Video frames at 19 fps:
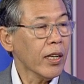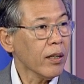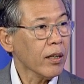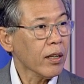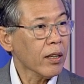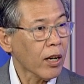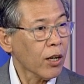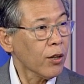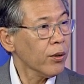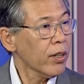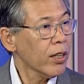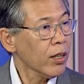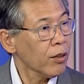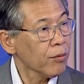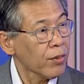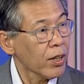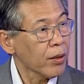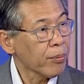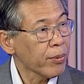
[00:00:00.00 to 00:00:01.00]
crowding
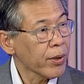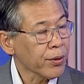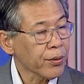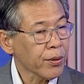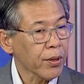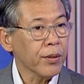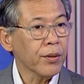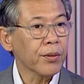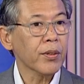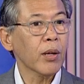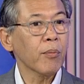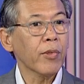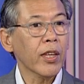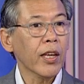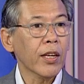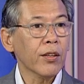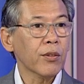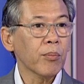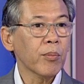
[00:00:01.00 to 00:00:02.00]
of our prisons.
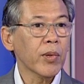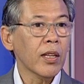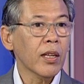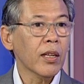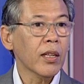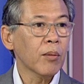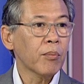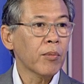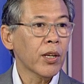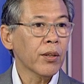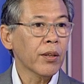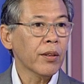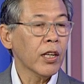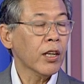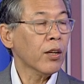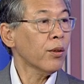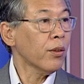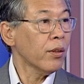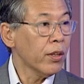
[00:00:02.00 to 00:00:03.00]
Something has to be done about the
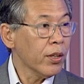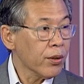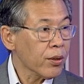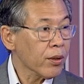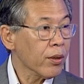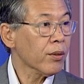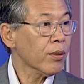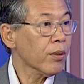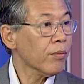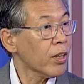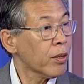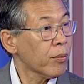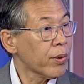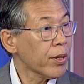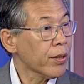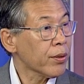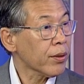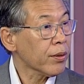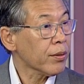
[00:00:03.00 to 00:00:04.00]
conditions of our
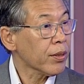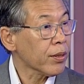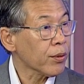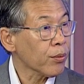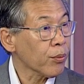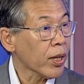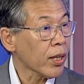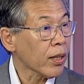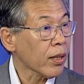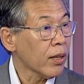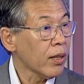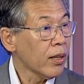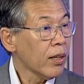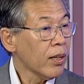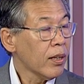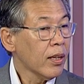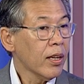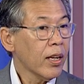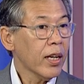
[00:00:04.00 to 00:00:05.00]
prisons as well.
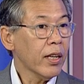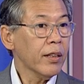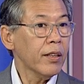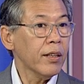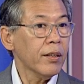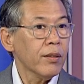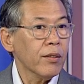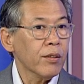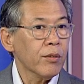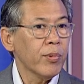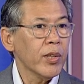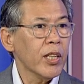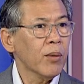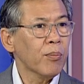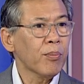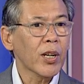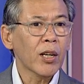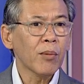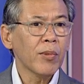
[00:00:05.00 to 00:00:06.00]
And this has been a
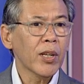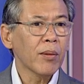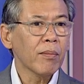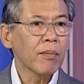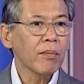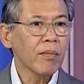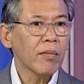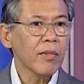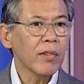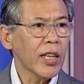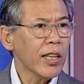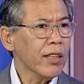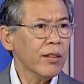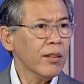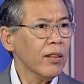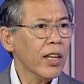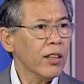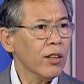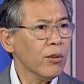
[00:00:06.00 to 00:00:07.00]
problem not
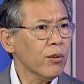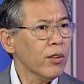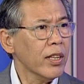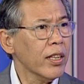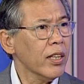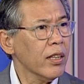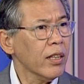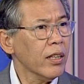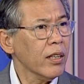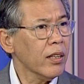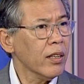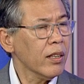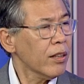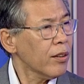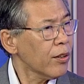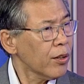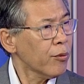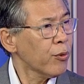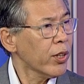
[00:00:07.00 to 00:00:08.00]
not
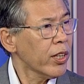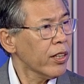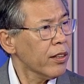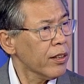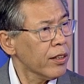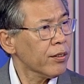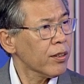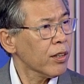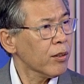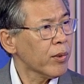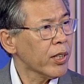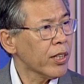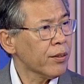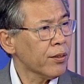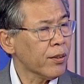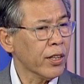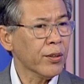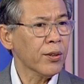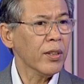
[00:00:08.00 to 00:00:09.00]
only within this
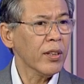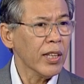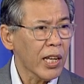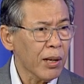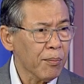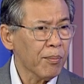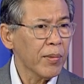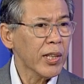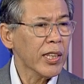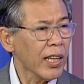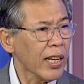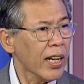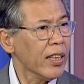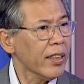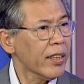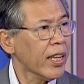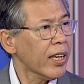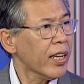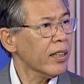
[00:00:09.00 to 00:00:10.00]
administration. Da matagal
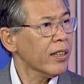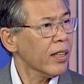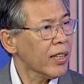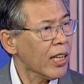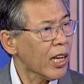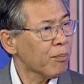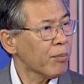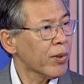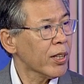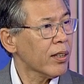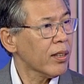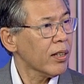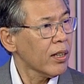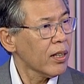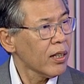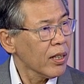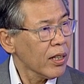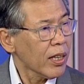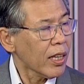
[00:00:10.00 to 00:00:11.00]
na yan na dapat
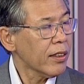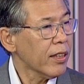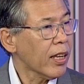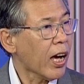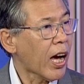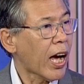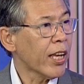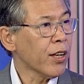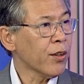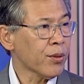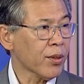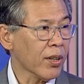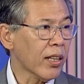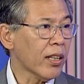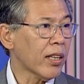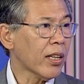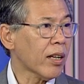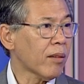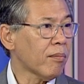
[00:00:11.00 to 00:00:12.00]
naayos
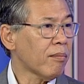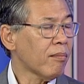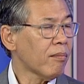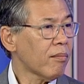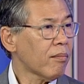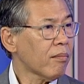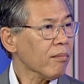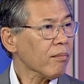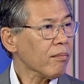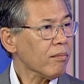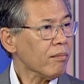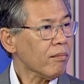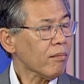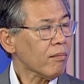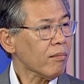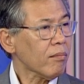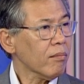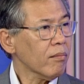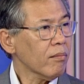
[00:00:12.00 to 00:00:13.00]
yan eh. So th this
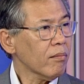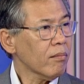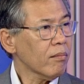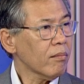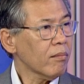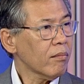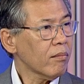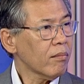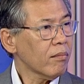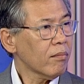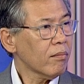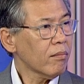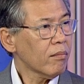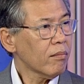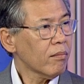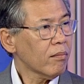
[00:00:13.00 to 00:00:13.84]
chronic problem, how